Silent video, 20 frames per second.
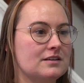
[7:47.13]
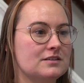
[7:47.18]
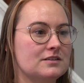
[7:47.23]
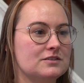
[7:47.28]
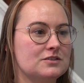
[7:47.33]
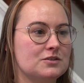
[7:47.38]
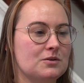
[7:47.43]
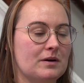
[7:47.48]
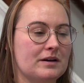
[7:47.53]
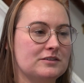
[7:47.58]

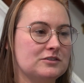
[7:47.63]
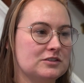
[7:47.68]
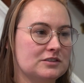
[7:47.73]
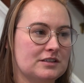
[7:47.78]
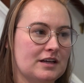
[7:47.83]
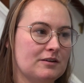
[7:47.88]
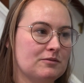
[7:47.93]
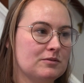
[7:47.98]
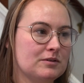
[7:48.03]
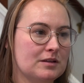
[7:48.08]
So I
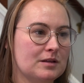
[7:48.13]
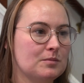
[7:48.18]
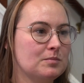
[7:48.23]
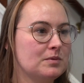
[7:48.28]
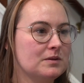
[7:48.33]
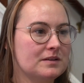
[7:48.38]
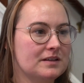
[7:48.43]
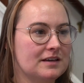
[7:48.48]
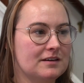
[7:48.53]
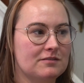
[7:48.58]
really
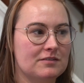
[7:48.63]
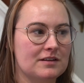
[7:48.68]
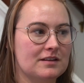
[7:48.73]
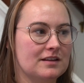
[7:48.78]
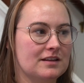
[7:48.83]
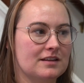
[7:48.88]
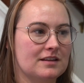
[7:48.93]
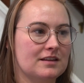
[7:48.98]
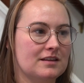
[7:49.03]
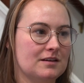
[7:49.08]
believe
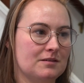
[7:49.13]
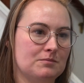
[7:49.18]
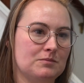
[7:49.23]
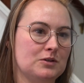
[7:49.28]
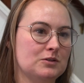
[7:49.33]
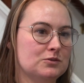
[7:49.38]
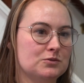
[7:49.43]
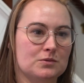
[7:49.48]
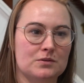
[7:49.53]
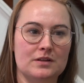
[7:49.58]
in the
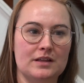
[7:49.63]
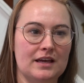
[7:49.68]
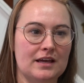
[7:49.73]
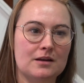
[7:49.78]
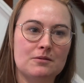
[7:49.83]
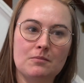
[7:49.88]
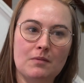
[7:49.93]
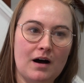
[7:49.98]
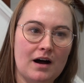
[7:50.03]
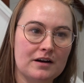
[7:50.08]
mutual
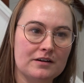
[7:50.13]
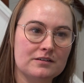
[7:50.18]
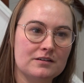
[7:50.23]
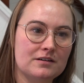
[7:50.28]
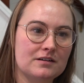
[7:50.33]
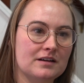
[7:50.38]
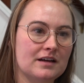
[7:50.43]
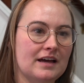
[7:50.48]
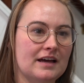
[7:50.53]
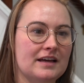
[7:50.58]
aid
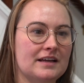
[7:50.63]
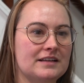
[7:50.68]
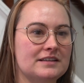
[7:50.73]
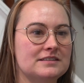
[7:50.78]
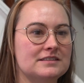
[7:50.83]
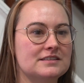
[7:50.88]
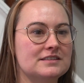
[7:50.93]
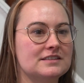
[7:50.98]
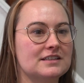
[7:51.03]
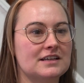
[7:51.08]
model,
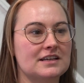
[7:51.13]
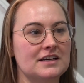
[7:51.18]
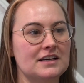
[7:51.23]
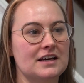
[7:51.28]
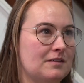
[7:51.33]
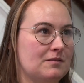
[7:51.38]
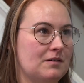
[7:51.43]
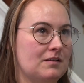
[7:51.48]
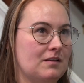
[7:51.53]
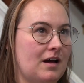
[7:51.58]
and
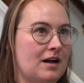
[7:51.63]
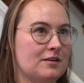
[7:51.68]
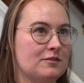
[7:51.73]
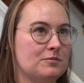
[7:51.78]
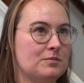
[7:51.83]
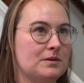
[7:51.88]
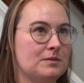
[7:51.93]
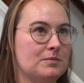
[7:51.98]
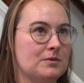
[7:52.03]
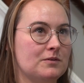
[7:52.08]
a lot of
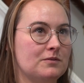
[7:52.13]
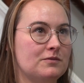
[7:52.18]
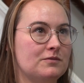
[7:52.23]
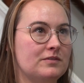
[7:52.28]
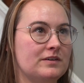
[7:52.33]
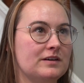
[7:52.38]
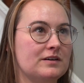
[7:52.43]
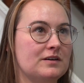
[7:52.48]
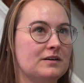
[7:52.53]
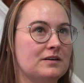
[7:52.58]
people
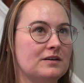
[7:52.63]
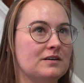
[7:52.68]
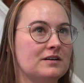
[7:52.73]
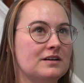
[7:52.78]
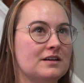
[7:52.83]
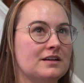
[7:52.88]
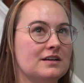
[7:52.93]
feel